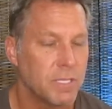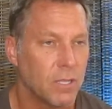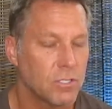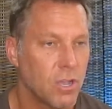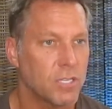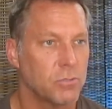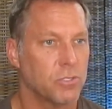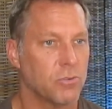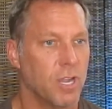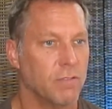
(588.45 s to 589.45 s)
I'll talk to a
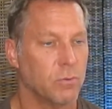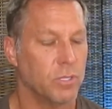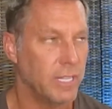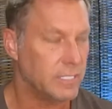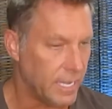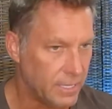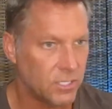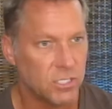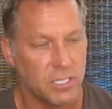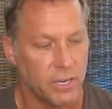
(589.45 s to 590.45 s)
traveler and that's in
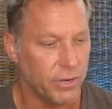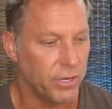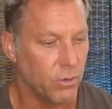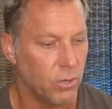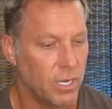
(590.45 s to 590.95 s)
this scenario,